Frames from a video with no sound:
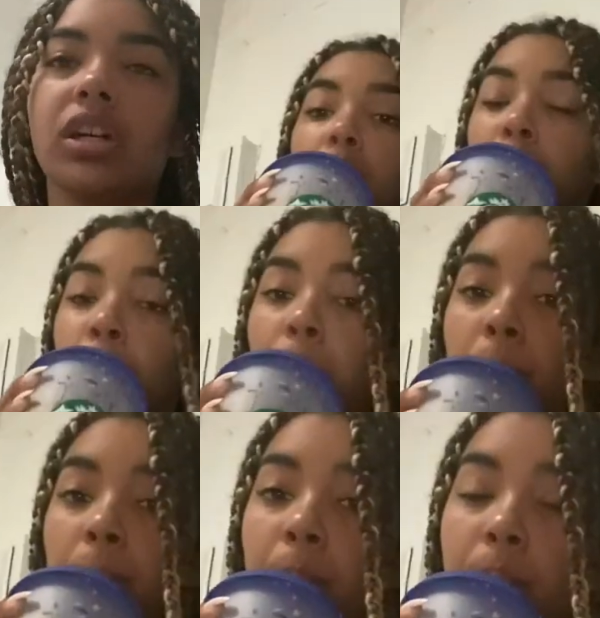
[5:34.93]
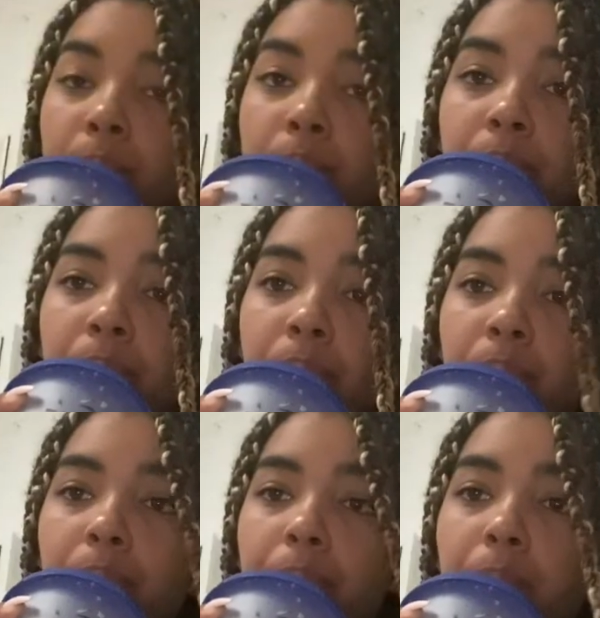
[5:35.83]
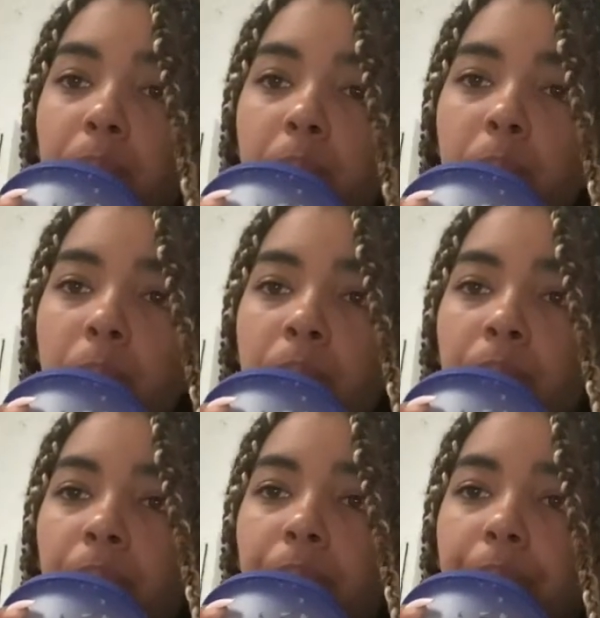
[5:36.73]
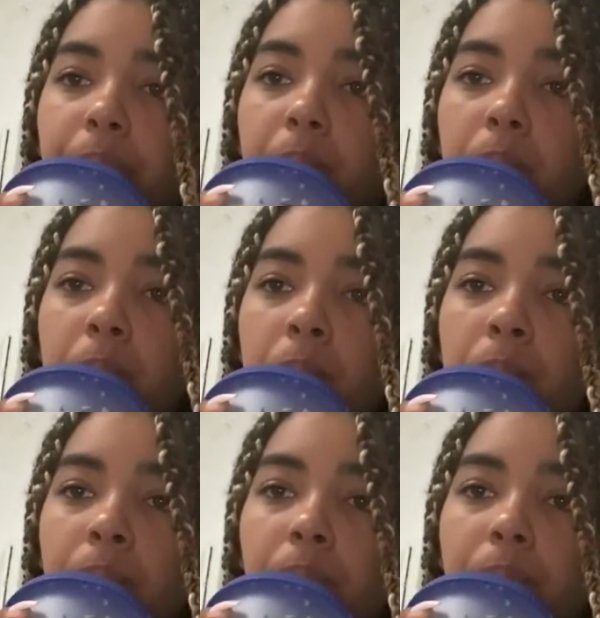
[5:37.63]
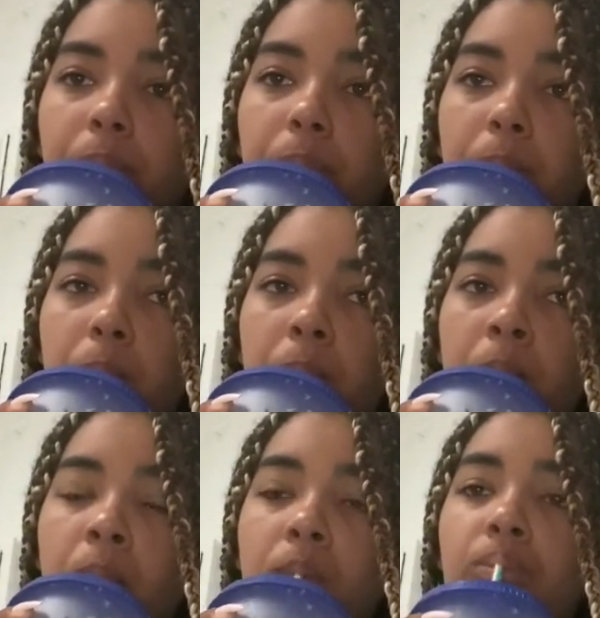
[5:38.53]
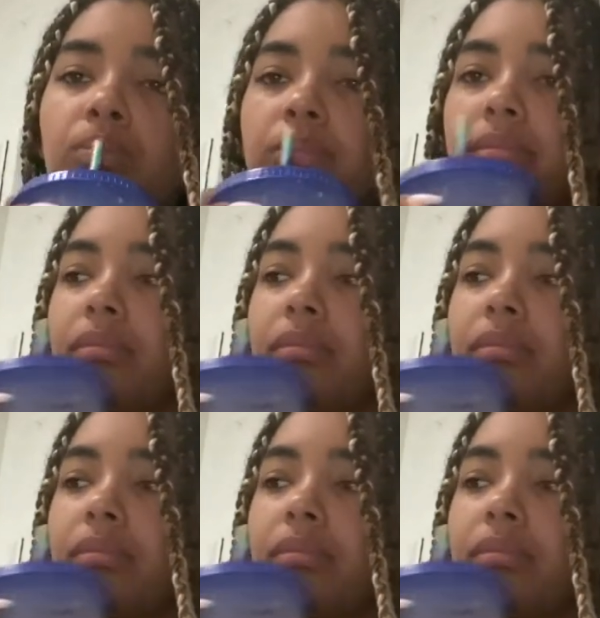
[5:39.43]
Nobody speaks.